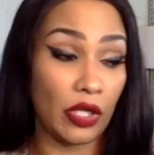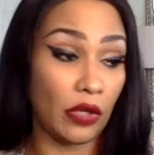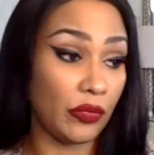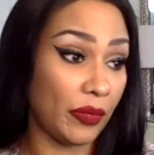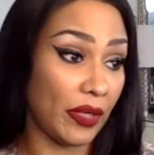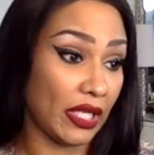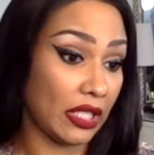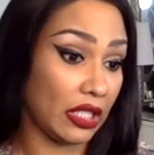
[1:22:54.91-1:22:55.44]

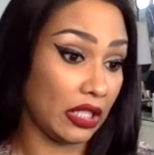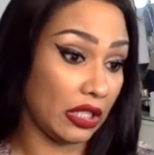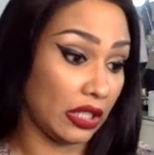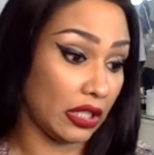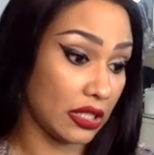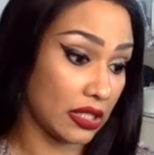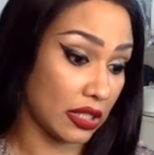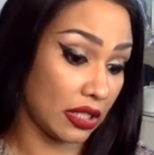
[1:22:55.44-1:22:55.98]
helping my
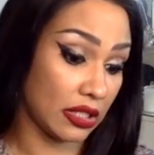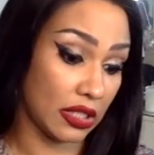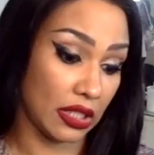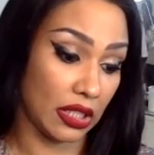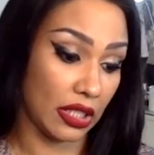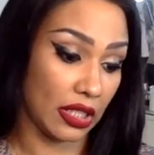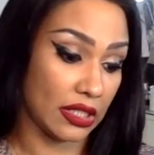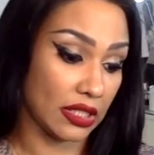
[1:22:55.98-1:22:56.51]
kids get to the
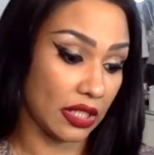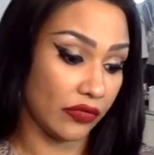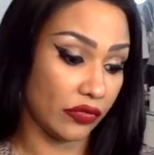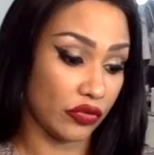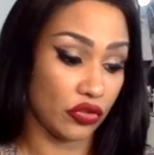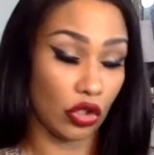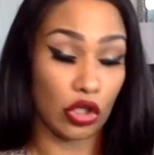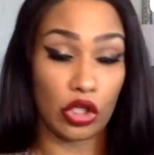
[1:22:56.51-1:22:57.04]
next level,
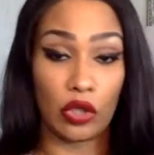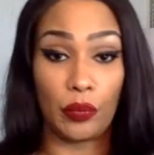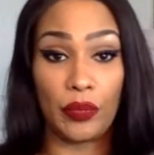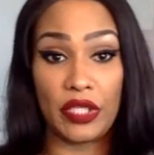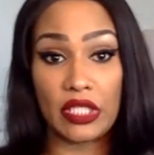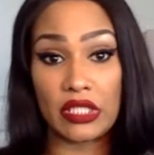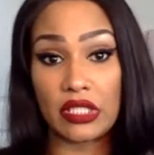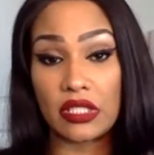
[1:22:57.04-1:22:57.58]
starting a
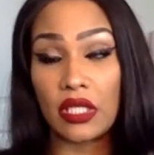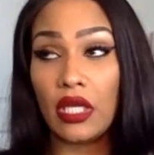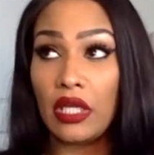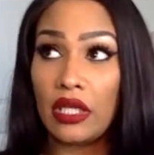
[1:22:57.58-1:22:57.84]
business.